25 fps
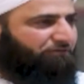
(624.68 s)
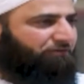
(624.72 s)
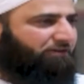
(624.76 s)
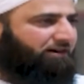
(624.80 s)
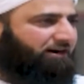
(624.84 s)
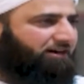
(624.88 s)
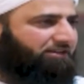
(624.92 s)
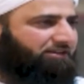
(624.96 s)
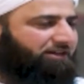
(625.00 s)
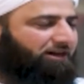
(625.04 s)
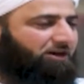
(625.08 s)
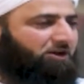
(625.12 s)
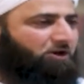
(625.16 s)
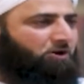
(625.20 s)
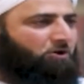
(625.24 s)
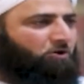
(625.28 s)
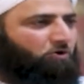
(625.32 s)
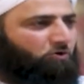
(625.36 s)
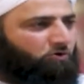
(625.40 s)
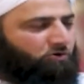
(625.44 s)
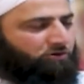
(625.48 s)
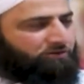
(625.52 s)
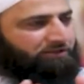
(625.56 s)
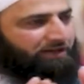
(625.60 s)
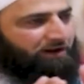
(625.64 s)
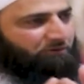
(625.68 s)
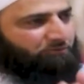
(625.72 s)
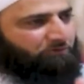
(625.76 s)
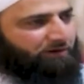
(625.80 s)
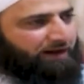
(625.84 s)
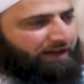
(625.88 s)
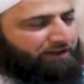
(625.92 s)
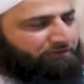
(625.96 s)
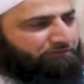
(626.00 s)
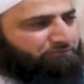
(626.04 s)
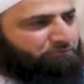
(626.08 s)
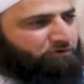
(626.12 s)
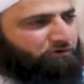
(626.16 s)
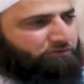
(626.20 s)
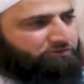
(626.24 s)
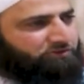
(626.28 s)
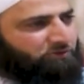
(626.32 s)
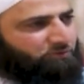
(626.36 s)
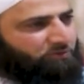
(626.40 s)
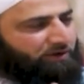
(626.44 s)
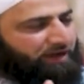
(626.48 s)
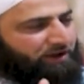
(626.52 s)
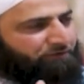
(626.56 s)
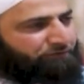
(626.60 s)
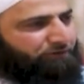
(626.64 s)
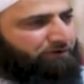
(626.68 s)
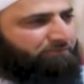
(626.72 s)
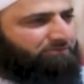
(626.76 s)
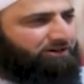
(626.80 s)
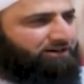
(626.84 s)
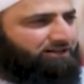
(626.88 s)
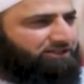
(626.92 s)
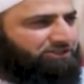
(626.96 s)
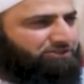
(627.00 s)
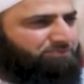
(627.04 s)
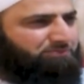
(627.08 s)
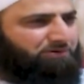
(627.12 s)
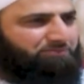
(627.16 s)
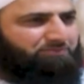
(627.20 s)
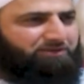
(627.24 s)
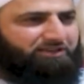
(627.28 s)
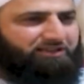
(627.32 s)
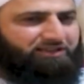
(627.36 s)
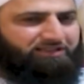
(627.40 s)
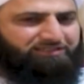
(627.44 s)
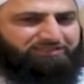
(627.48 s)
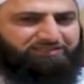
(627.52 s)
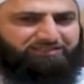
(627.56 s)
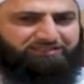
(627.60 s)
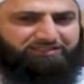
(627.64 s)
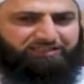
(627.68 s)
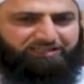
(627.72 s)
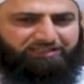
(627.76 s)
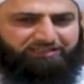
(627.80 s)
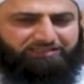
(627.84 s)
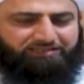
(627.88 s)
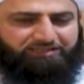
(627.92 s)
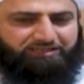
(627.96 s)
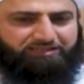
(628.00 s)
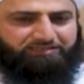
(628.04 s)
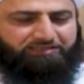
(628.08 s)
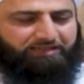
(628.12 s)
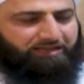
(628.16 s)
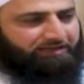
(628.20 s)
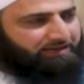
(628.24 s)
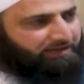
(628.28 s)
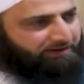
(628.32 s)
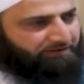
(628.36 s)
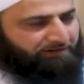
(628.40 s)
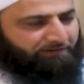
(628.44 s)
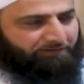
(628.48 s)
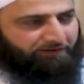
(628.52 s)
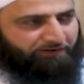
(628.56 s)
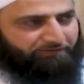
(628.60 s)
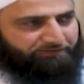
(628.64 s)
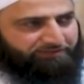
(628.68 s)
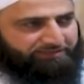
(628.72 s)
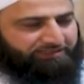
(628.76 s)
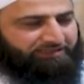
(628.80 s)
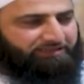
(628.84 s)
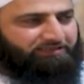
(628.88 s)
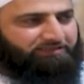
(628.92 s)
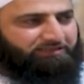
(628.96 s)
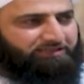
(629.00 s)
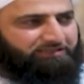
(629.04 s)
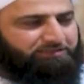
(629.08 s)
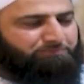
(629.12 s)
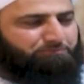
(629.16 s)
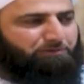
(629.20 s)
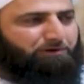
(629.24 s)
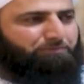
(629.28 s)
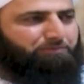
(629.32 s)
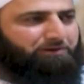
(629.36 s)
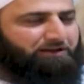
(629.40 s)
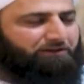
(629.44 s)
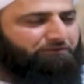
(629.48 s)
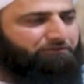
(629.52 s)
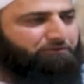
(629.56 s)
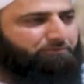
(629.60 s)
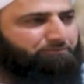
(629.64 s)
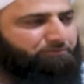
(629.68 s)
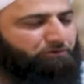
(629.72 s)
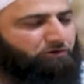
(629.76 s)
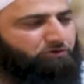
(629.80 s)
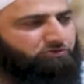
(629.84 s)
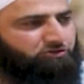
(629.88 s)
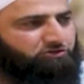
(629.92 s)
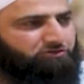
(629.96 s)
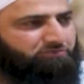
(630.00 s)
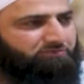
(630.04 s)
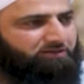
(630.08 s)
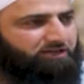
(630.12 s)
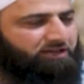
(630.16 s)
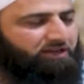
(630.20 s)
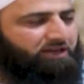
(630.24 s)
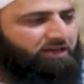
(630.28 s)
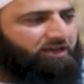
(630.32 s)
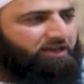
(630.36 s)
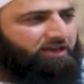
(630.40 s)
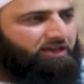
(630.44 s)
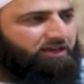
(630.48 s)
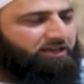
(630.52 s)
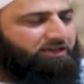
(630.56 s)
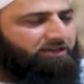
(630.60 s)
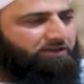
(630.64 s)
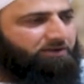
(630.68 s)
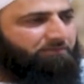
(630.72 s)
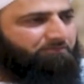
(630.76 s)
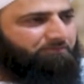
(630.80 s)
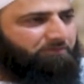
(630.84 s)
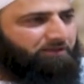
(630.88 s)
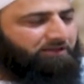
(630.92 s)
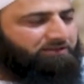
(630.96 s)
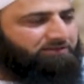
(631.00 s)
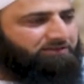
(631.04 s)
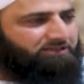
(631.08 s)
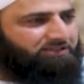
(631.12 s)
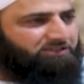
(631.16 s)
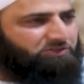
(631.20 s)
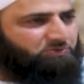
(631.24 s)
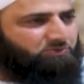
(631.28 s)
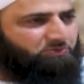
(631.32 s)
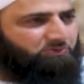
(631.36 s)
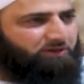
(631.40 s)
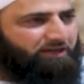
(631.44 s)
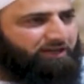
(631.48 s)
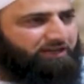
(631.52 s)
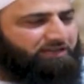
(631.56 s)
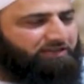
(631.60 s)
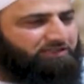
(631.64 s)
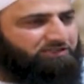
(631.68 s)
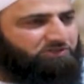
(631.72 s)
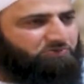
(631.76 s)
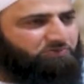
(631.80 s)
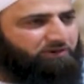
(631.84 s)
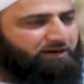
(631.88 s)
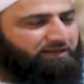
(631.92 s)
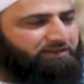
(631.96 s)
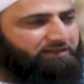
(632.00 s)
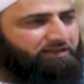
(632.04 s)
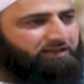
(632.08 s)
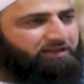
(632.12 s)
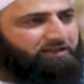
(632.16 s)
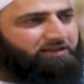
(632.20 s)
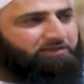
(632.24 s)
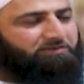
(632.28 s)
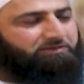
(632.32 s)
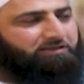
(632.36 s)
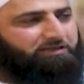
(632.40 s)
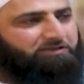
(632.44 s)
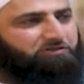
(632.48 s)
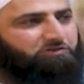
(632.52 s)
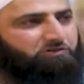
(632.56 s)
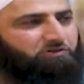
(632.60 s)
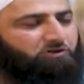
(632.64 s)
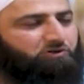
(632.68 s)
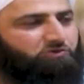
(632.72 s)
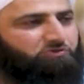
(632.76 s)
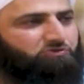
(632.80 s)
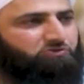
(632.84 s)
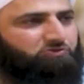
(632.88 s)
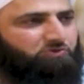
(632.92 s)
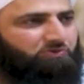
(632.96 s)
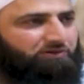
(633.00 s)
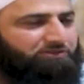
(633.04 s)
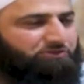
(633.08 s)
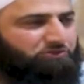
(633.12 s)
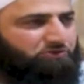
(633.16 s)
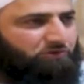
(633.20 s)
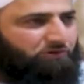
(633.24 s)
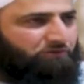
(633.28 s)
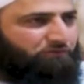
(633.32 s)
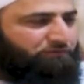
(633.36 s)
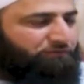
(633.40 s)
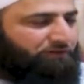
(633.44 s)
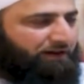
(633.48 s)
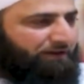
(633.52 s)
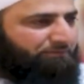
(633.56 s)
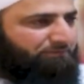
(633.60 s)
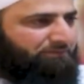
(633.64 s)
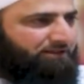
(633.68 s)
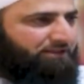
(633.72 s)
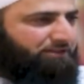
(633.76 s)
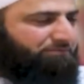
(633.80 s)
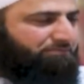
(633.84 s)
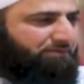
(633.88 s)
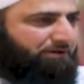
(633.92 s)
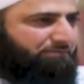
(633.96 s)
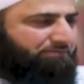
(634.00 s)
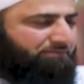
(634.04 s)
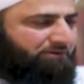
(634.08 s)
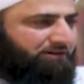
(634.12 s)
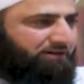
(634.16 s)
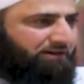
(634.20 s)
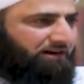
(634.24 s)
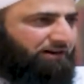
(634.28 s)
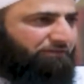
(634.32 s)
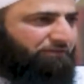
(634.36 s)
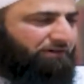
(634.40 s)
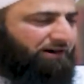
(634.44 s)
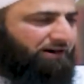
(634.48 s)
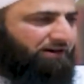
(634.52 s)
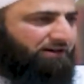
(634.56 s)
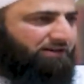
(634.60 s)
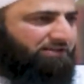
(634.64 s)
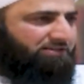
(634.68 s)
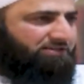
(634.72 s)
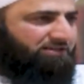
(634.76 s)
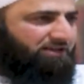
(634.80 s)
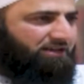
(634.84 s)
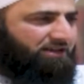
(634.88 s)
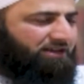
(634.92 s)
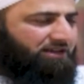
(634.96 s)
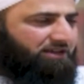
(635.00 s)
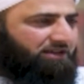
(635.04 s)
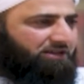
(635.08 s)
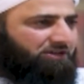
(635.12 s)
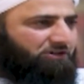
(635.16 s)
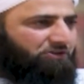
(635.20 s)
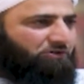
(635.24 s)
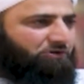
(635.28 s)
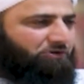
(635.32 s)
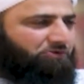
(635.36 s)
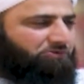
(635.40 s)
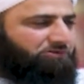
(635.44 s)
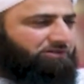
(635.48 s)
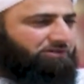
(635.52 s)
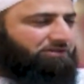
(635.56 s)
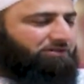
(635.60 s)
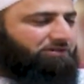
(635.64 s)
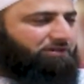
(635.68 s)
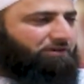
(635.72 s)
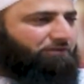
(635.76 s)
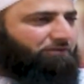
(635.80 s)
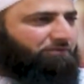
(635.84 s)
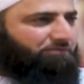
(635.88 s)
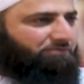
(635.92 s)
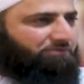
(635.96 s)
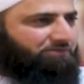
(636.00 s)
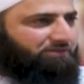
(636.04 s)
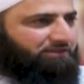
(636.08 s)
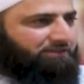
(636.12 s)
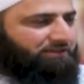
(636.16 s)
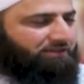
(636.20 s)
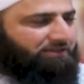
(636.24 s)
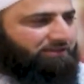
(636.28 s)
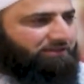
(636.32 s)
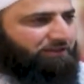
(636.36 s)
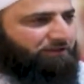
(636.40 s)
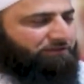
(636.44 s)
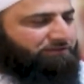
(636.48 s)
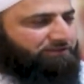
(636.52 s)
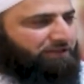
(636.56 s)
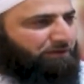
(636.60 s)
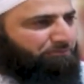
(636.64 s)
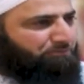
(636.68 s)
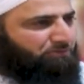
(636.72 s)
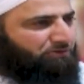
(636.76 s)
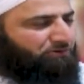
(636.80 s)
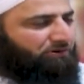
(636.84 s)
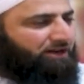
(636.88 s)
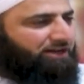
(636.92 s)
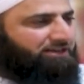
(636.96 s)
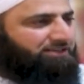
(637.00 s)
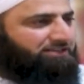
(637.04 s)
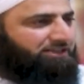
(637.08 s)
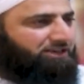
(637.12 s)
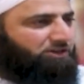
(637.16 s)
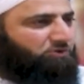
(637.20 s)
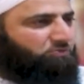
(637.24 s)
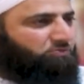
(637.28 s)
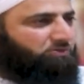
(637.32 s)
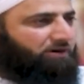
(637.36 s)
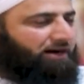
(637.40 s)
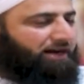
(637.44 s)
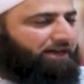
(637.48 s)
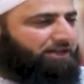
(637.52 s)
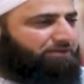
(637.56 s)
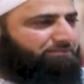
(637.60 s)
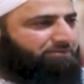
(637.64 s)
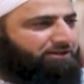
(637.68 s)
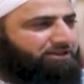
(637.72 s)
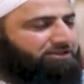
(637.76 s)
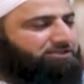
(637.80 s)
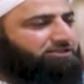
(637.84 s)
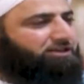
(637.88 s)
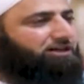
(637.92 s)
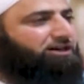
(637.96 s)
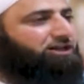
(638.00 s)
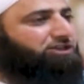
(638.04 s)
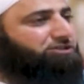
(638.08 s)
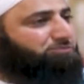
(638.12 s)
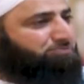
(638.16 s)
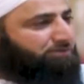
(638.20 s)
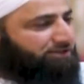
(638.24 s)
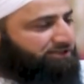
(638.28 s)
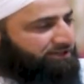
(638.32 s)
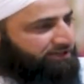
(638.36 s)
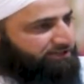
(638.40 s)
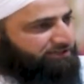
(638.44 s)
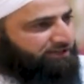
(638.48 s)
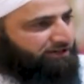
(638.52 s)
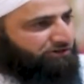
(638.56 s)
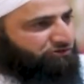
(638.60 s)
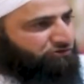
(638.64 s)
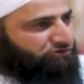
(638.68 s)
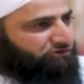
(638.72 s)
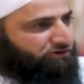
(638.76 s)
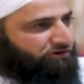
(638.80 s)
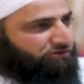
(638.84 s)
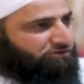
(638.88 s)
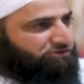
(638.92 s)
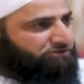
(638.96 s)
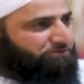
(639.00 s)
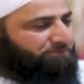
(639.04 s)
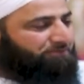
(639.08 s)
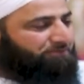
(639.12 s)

the father, or the wife moves away from her husband because she sees. And I, have seen these people have approached me in, in this way as well that, you know, so and so family member of ours, you know, the, the, they're separated. Why? Because the husband is on drugs.